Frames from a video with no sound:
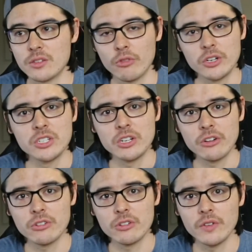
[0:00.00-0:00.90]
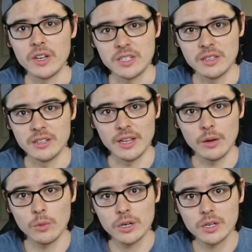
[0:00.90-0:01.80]
registering your device to the
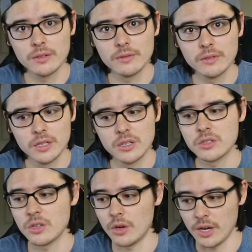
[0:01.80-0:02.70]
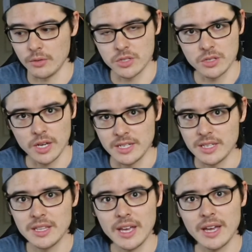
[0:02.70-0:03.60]
network. So I
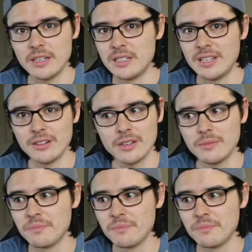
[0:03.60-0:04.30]
did that. It took